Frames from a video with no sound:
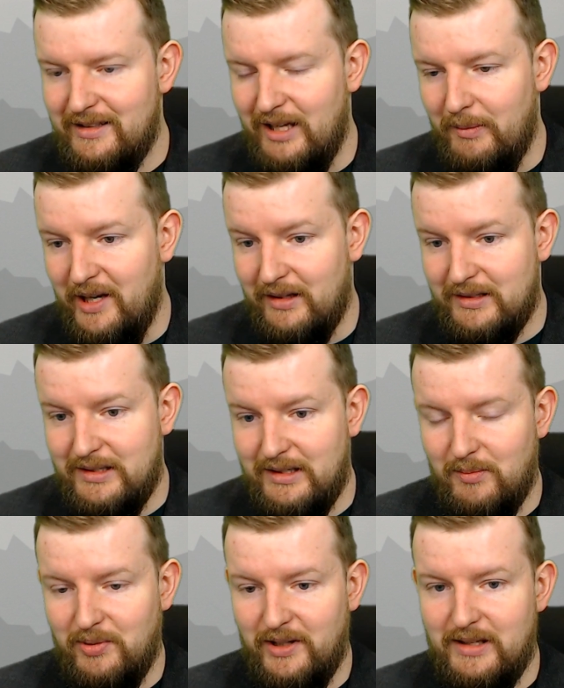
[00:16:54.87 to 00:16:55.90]
Tell me Alex is
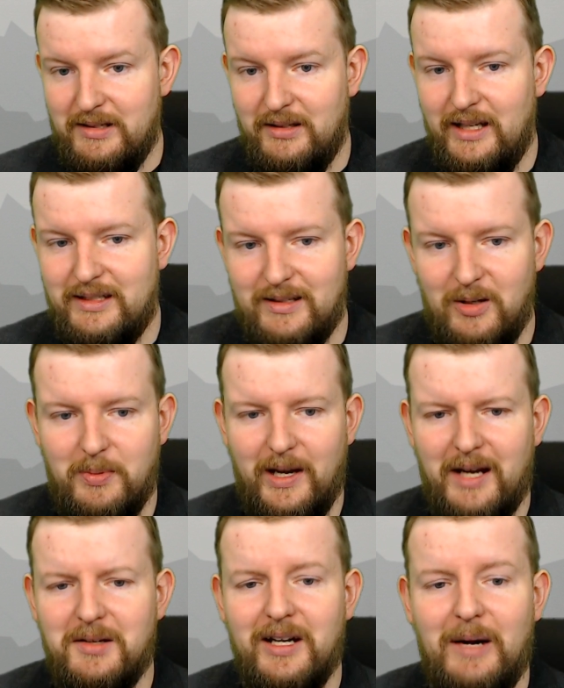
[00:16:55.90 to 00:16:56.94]
going to play this on Let's Nope.
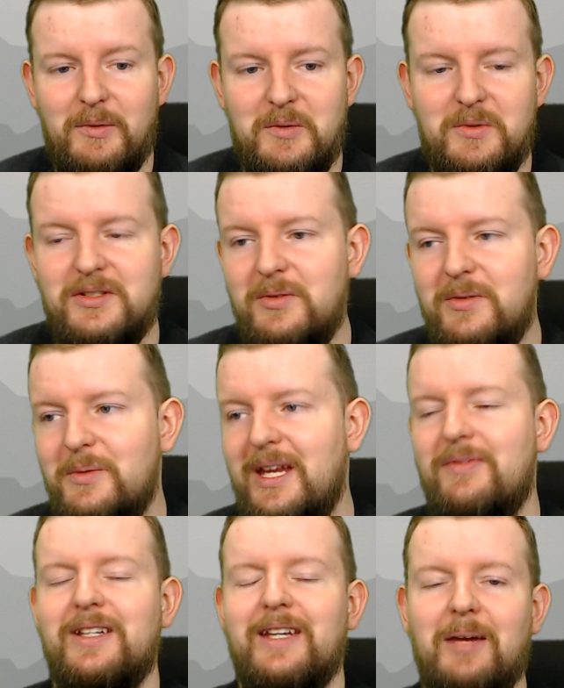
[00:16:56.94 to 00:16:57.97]
I don't know how we would do that. We'd
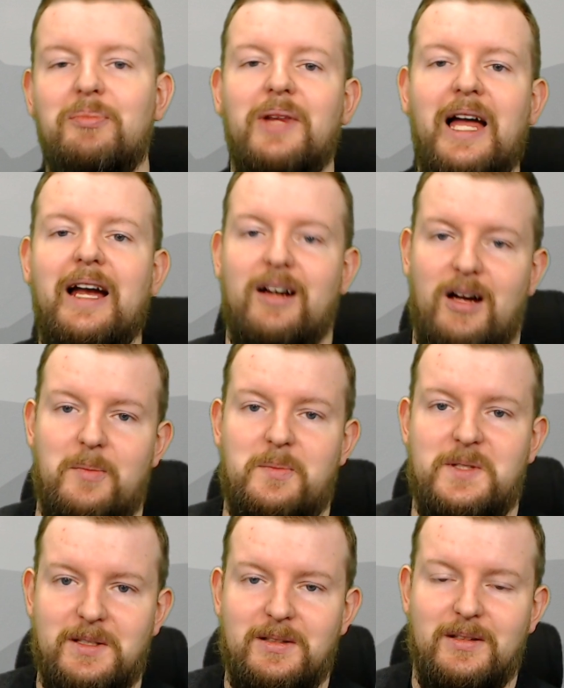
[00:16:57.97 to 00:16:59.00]
have to get Black
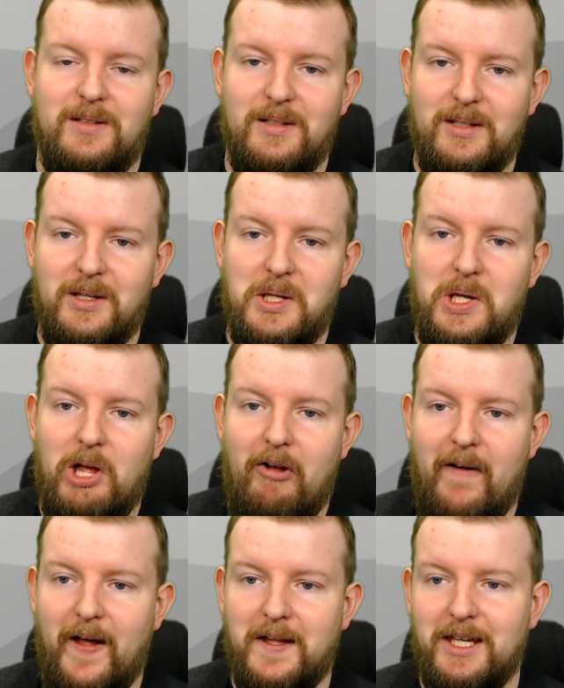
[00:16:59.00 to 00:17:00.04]
Ops
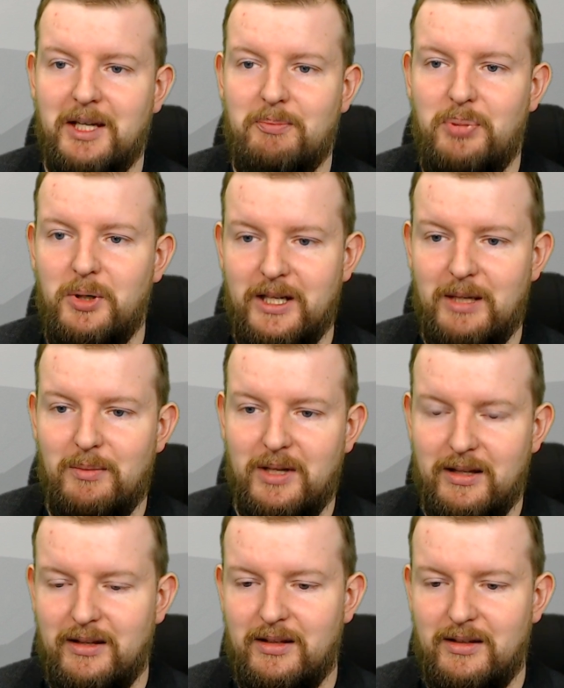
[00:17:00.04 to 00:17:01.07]
and like put him
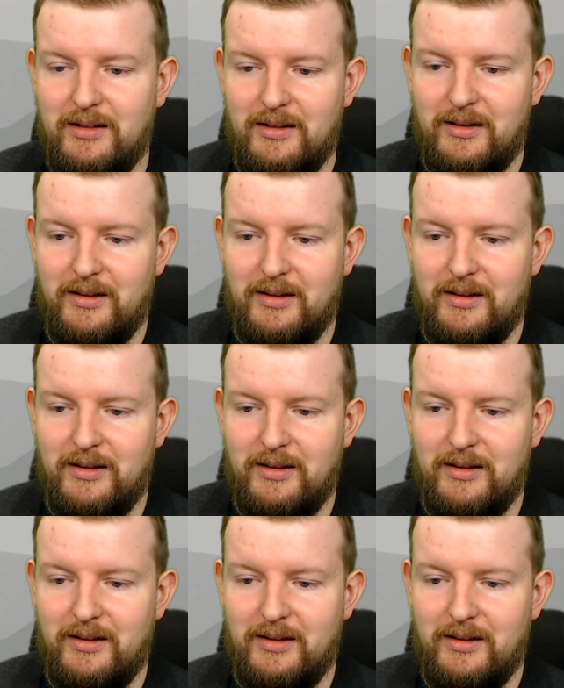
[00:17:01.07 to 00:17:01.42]
in